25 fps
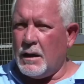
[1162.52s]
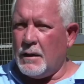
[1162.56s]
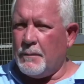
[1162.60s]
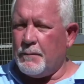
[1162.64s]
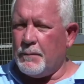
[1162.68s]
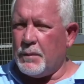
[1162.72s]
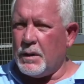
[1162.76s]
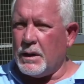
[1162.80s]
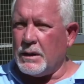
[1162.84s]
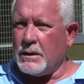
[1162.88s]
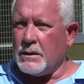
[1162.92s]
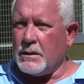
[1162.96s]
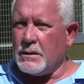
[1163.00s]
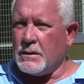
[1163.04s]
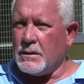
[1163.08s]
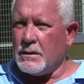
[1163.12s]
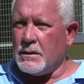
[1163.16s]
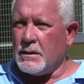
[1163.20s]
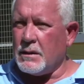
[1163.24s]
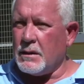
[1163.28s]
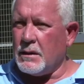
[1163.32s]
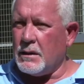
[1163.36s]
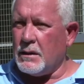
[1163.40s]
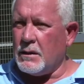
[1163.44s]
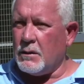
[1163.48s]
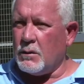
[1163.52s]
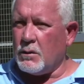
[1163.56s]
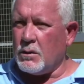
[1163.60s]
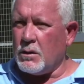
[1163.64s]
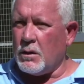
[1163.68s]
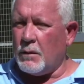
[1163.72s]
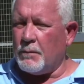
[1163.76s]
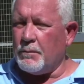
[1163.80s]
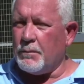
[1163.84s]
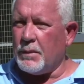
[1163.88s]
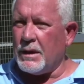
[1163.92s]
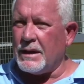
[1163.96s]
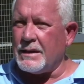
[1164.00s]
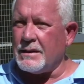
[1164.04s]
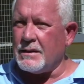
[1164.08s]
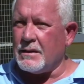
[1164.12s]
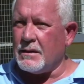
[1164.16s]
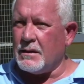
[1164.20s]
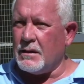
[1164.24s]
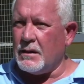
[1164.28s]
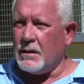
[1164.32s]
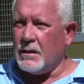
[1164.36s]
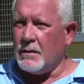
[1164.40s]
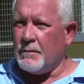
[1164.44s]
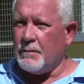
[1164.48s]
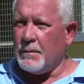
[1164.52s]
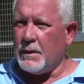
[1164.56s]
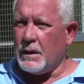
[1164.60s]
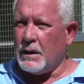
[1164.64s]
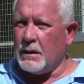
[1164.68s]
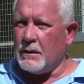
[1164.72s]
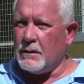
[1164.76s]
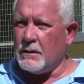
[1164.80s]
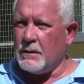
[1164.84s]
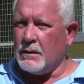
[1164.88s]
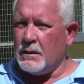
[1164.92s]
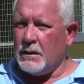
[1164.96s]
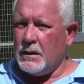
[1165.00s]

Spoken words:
pressed or compressed pellet,